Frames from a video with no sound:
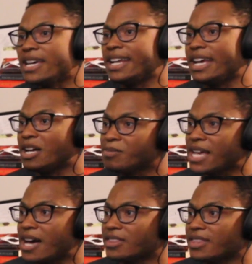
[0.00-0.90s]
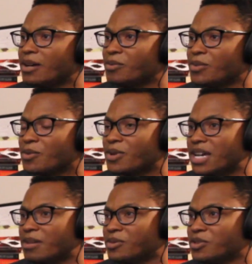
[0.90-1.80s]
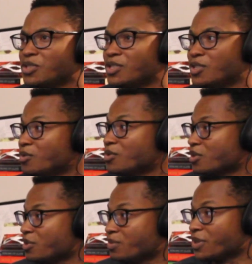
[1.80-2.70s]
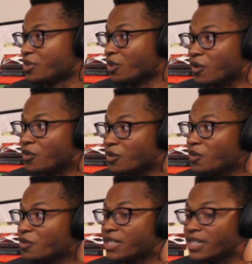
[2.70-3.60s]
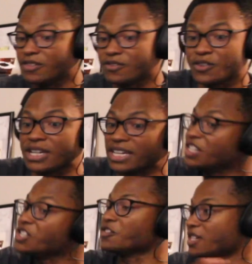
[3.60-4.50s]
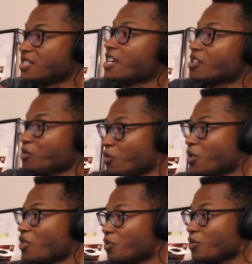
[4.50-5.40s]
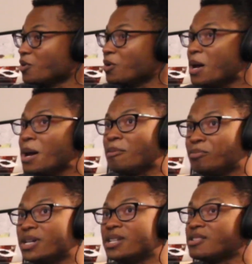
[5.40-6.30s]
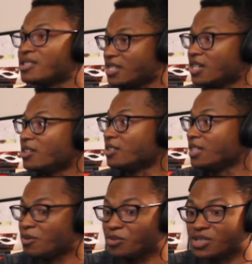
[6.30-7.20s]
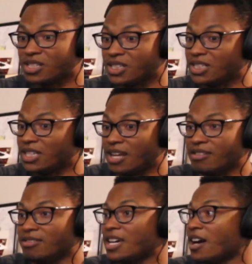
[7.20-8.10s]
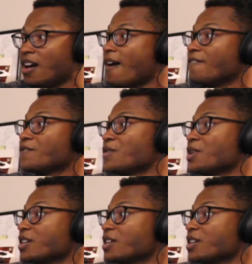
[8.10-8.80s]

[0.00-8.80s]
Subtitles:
It helped out that we were able to use those books over and over again for each of us as we went through. But still, it was like a upfront